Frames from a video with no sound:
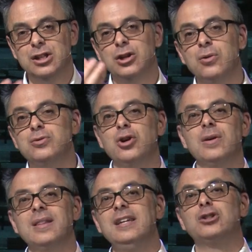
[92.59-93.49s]
And you know,
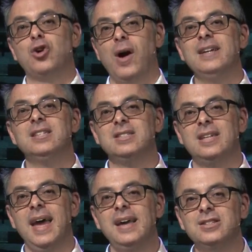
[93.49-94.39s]
during these crisis
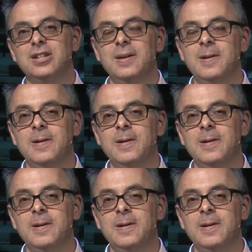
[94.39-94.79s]
days,